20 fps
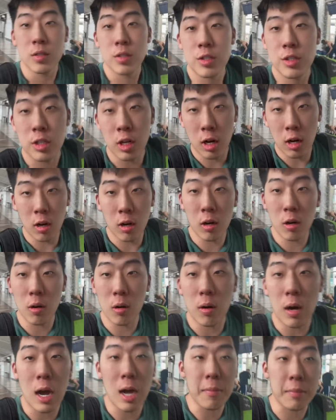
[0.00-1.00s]

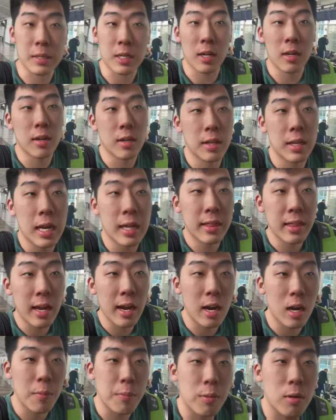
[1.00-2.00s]
so I'm currently at the
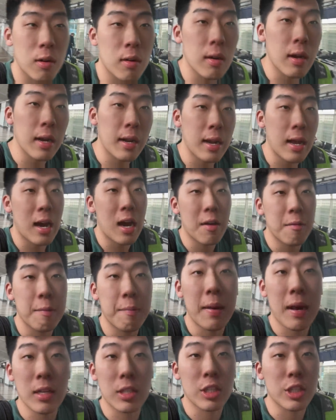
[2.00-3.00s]
airport right now. I'm
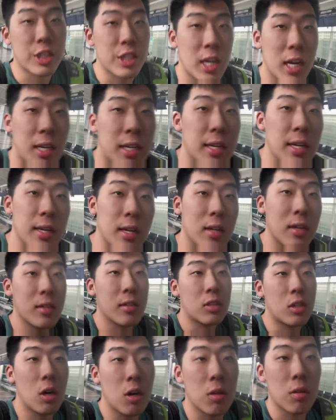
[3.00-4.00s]
about to check
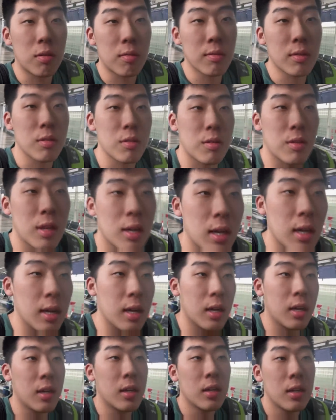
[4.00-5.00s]
in, go through
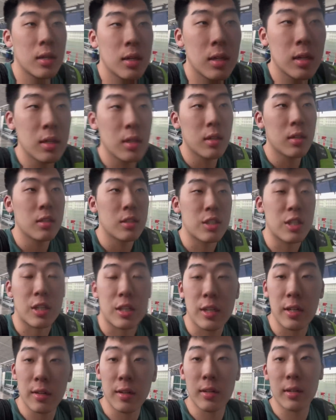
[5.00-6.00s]
the
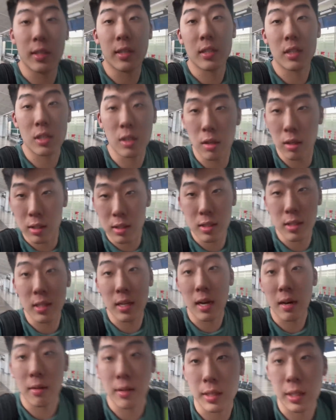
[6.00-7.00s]
security. So let's
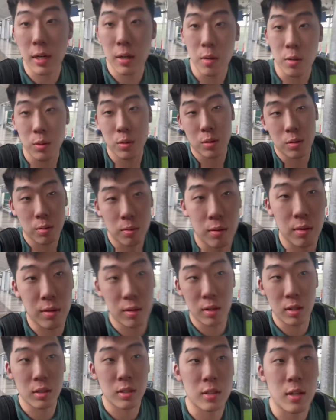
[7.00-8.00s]
see how it goes
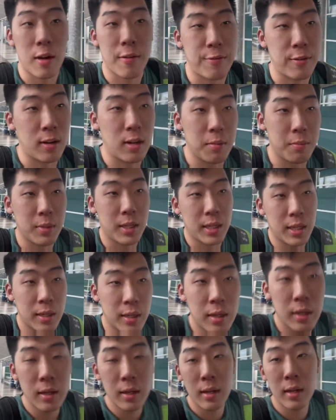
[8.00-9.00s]
with the stuff on me.
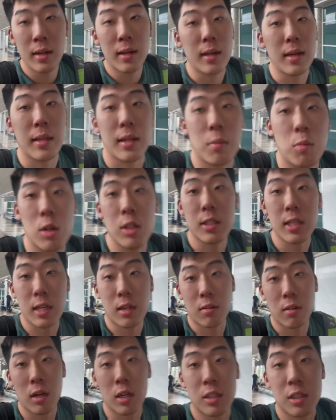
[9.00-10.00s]
And then once I
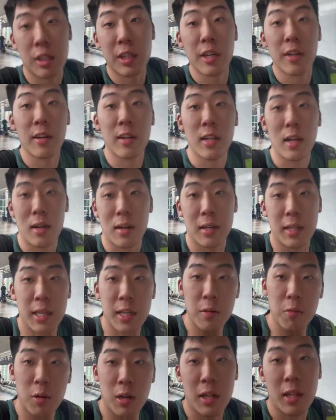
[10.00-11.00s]
cross security, I'm
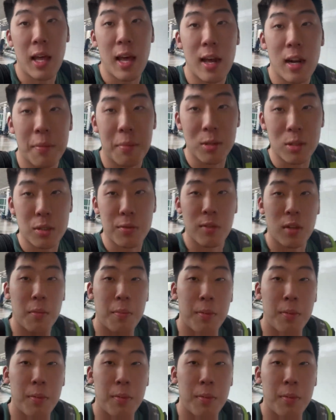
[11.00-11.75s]
gonna eat one of the edibles for the